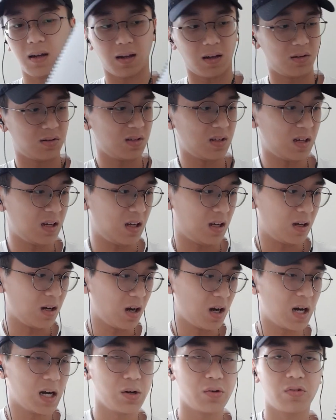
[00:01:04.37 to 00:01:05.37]
is a
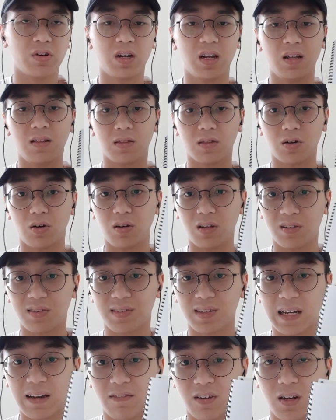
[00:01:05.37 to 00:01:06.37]

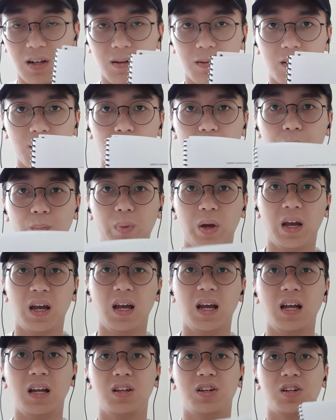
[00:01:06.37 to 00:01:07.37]
137
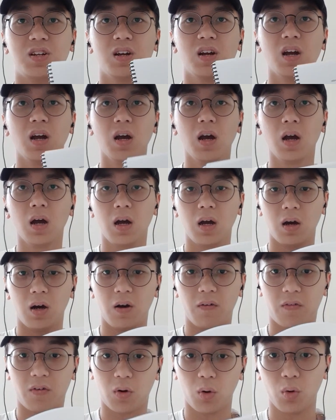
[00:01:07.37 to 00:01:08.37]
page
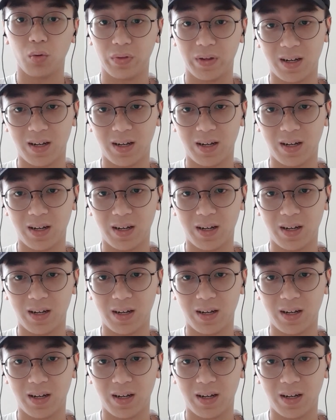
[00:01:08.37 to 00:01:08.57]
of gold